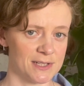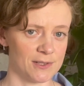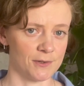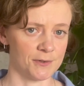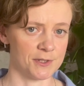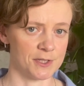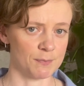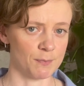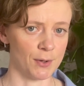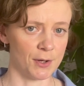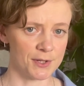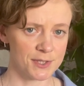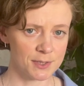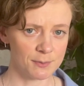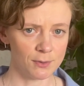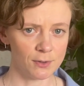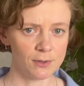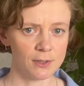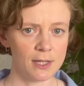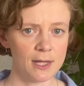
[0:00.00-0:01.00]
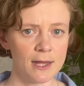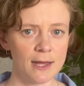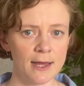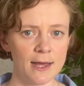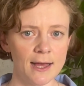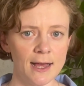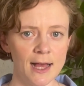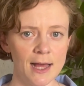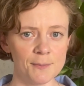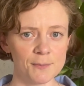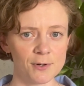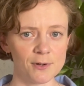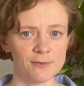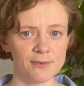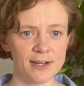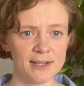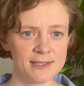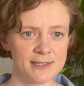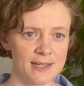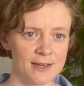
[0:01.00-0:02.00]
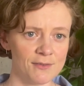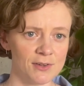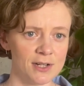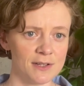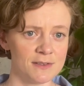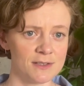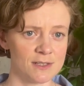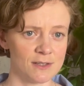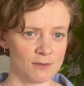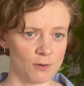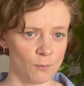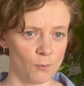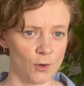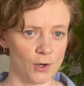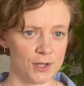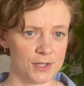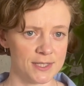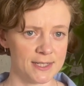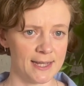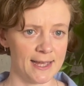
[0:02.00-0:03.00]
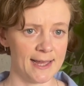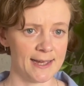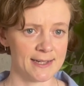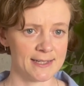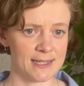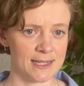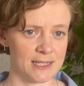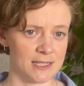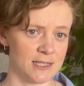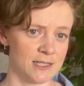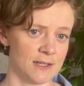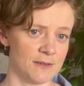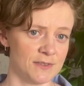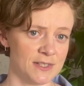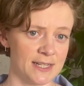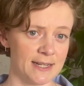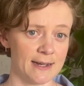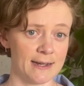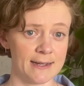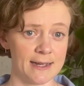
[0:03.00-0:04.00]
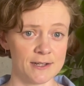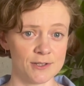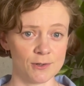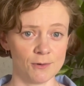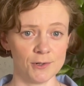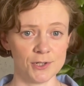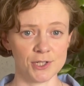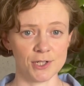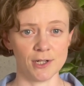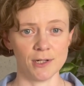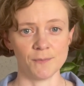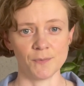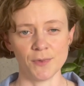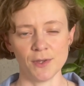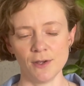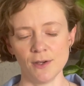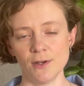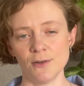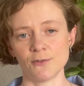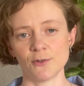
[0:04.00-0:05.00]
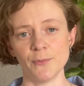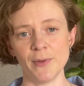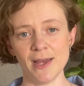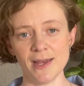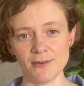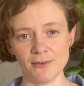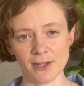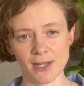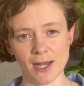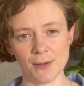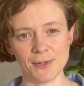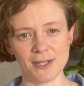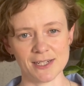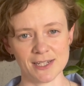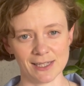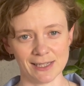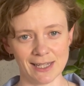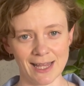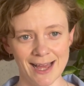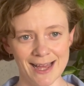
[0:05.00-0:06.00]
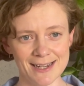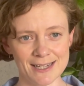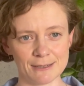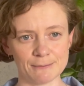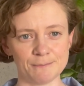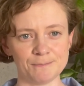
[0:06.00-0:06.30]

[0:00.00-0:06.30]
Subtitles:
long as possible and prevents evidence of the worst excesses of CIA torture from ever coming to light.